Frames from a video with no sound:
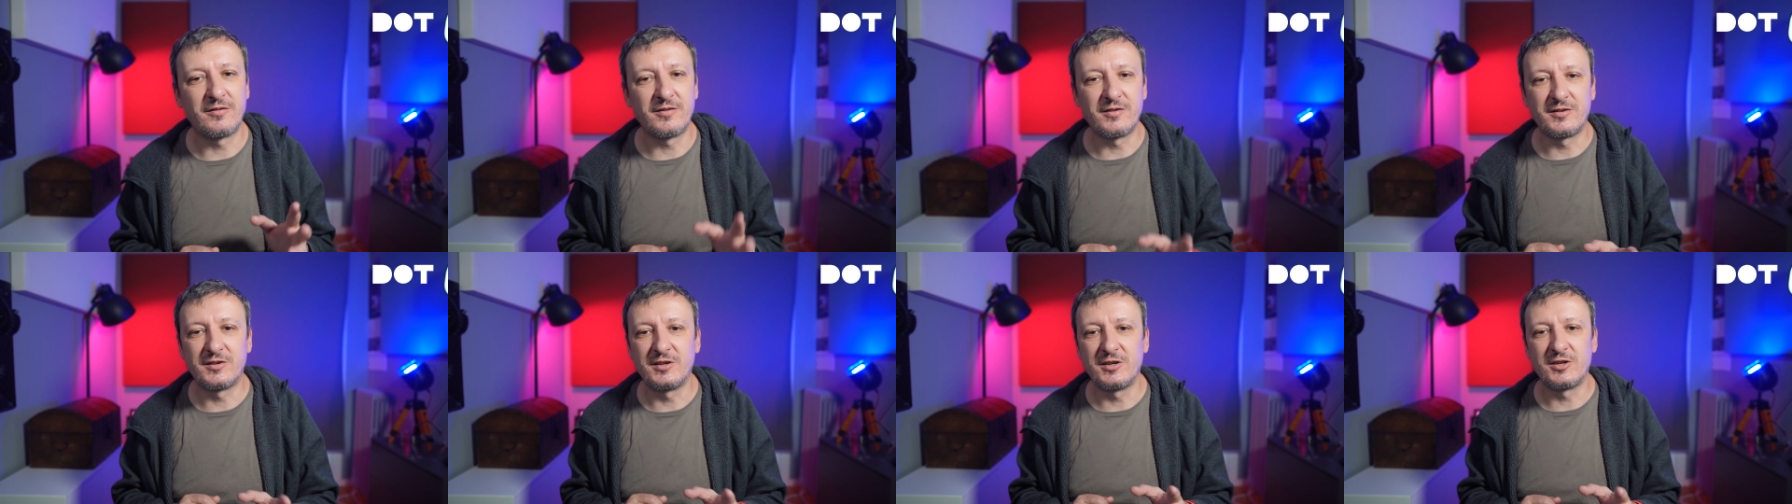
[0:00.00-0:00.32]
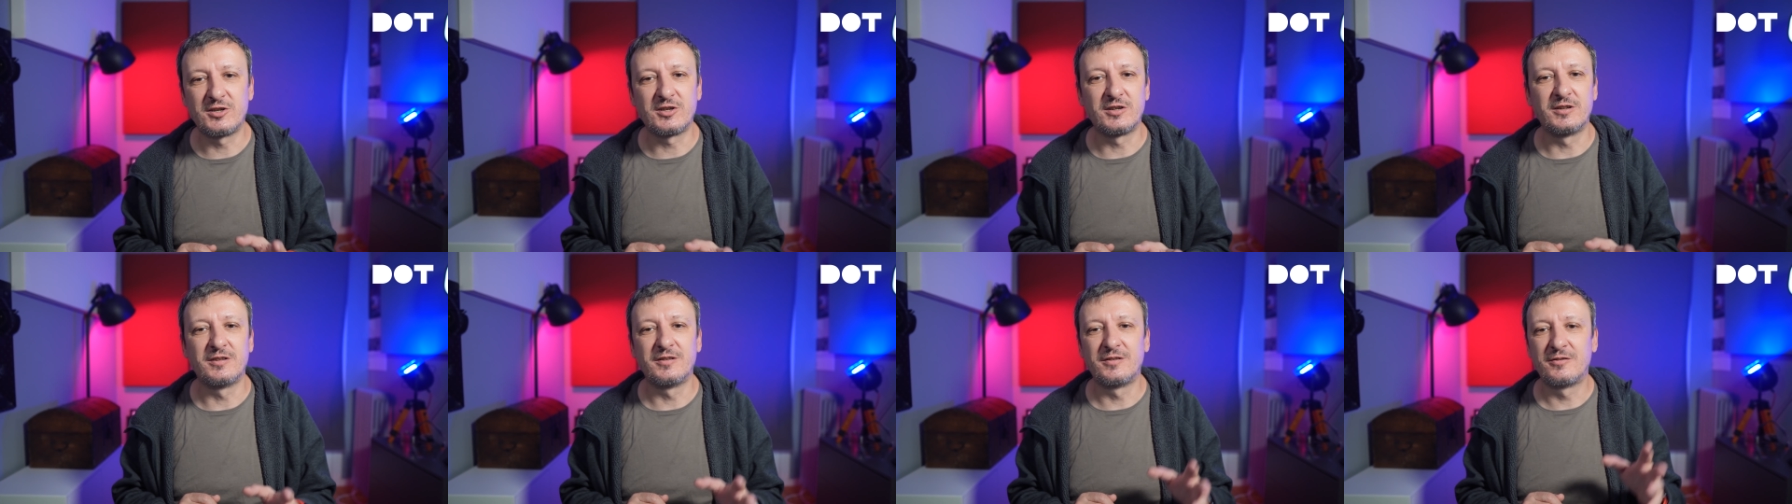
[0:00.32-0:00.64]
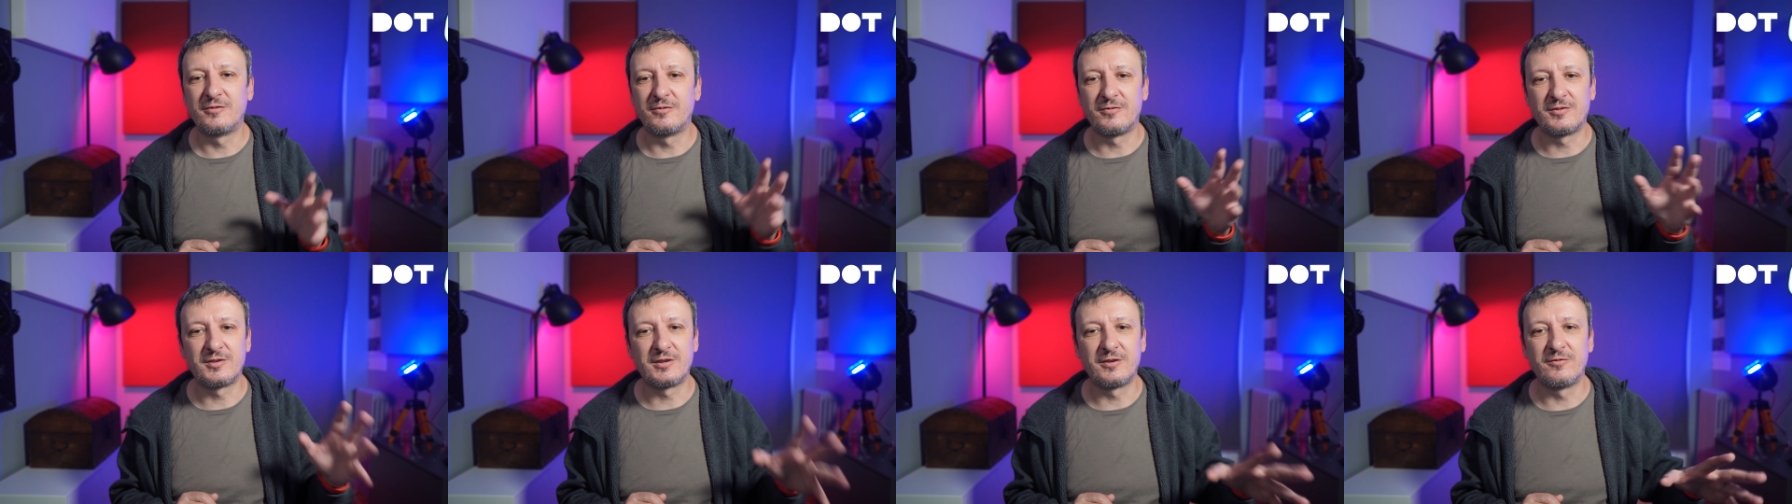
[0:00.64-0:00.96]

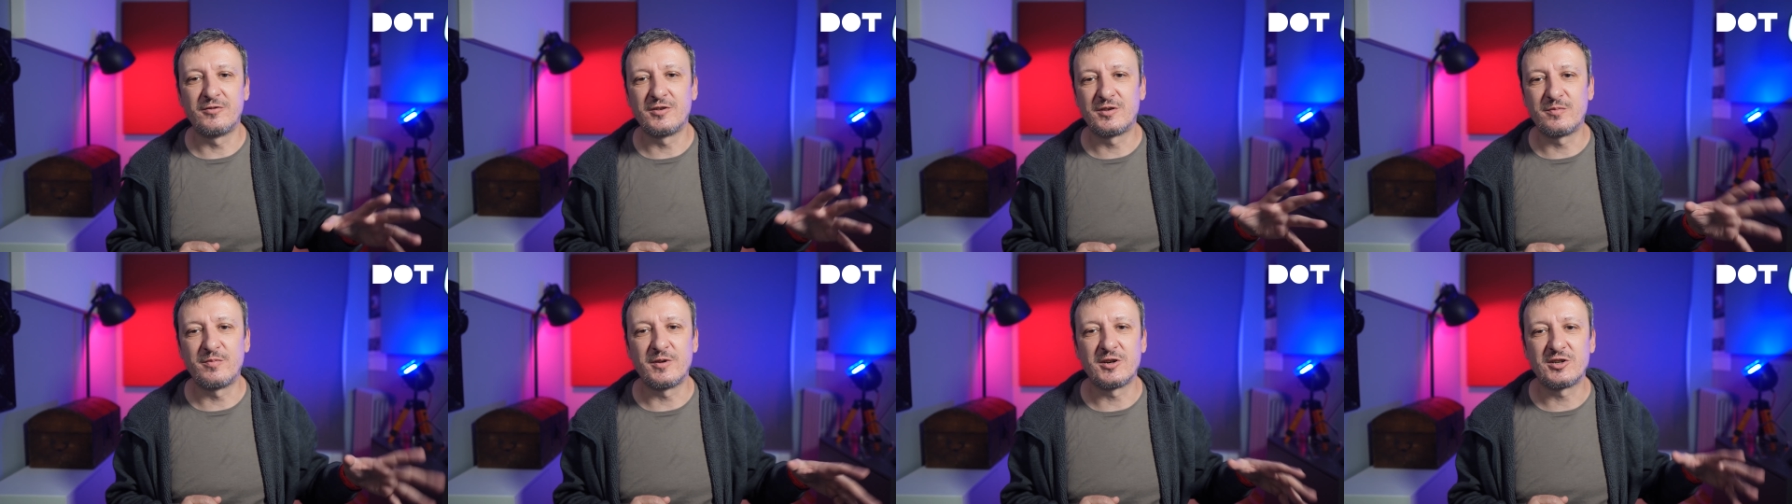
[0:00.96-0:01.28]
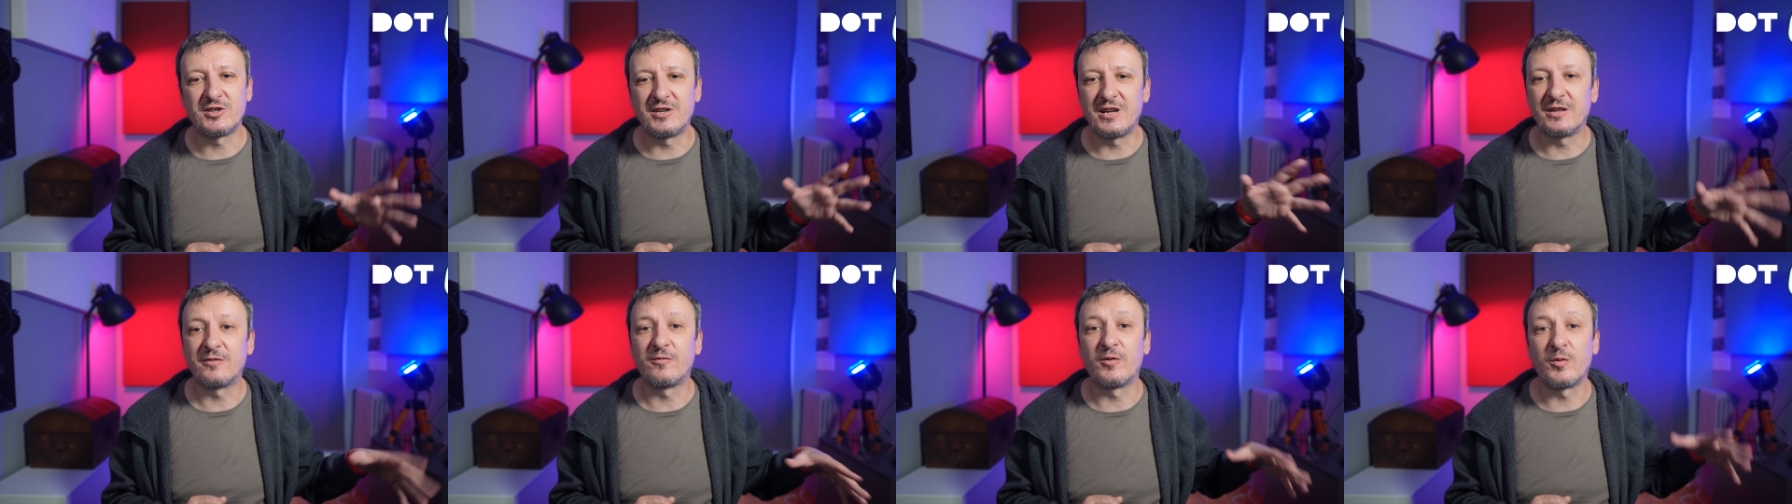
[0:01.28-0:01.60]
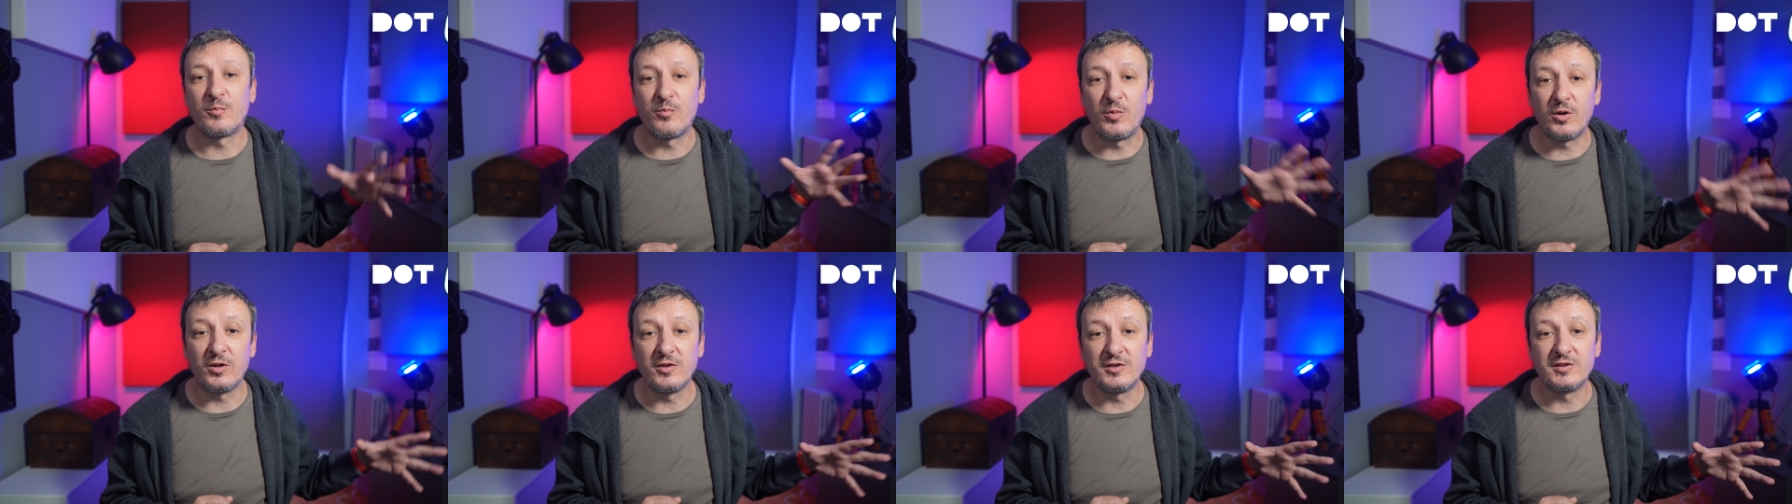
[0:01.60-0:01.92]
transition to service mesh
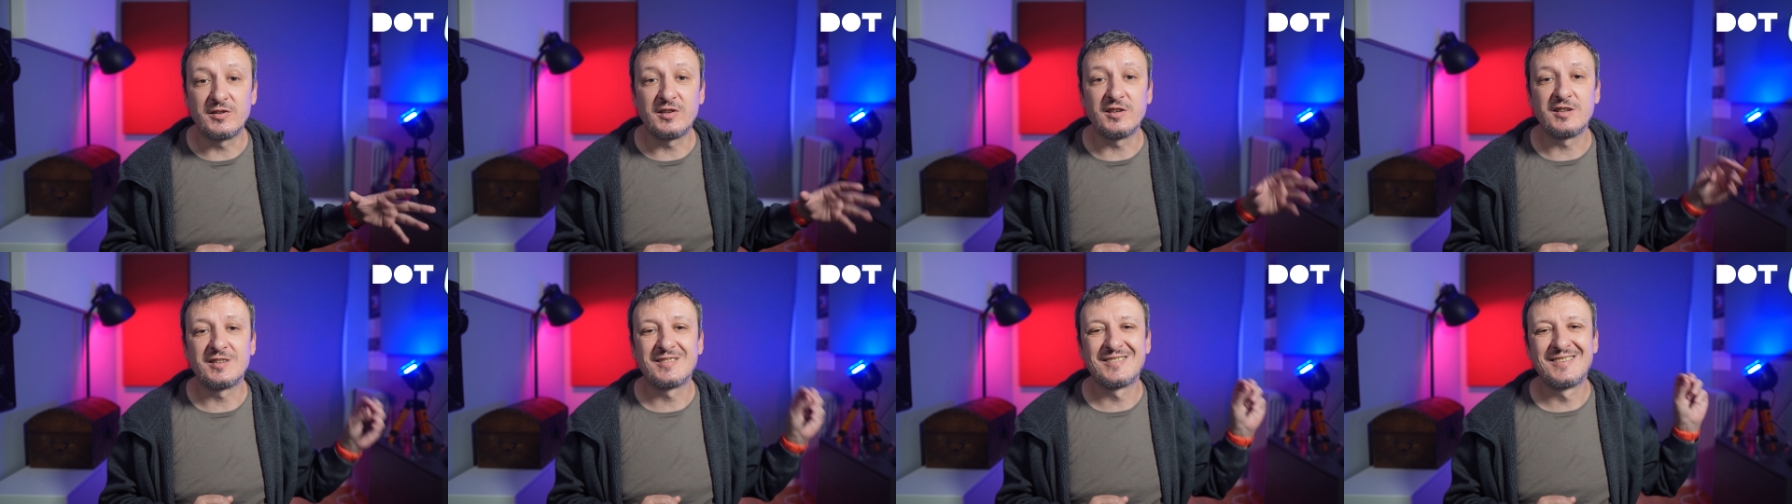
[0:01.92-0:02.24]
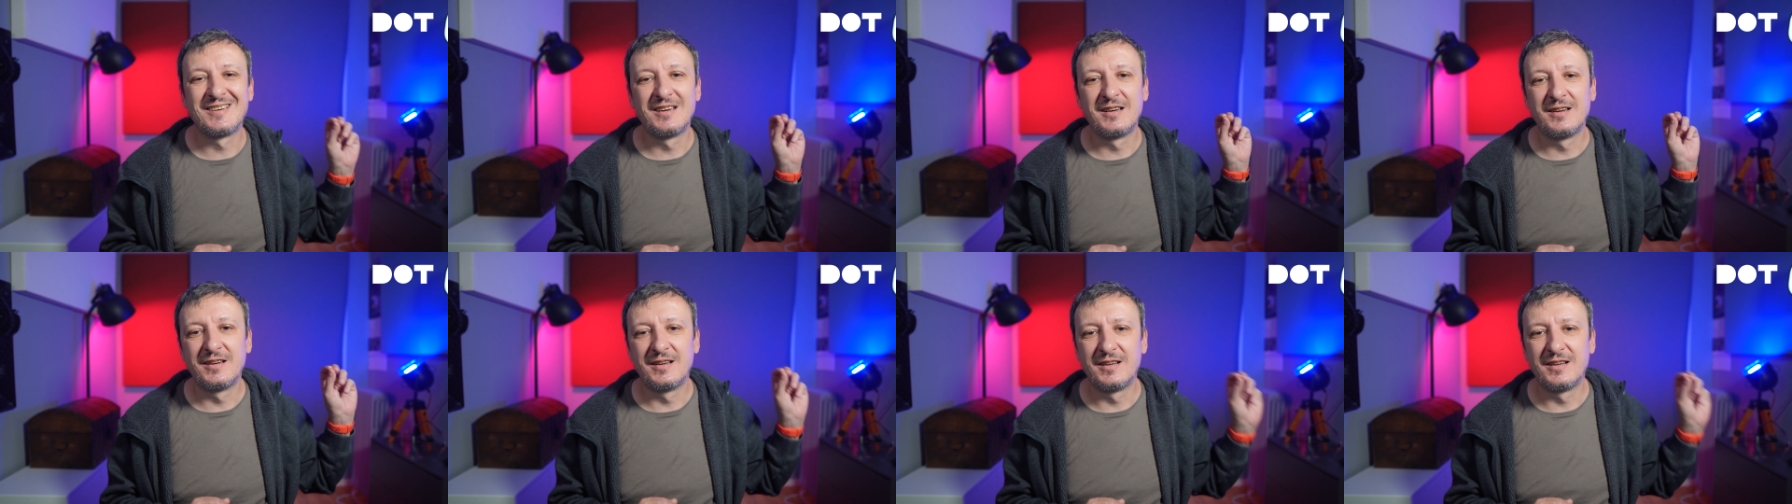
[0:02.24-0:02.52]
network policies